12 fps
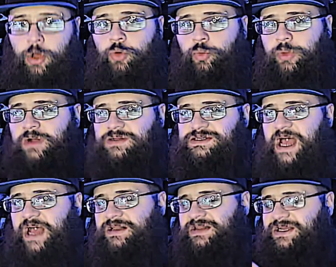we are
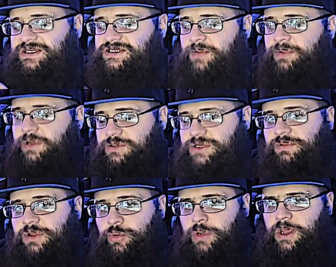tackling
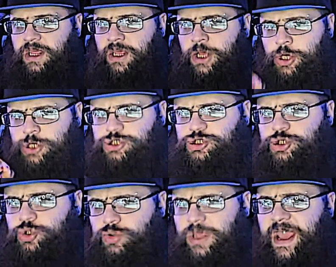WWE
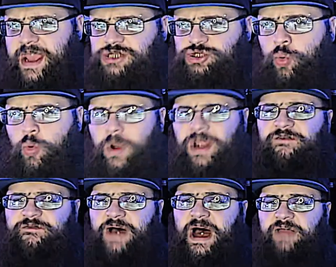
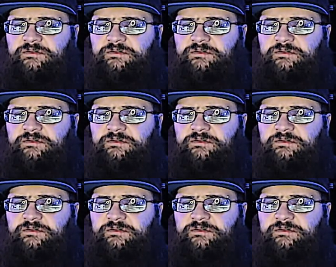2K25.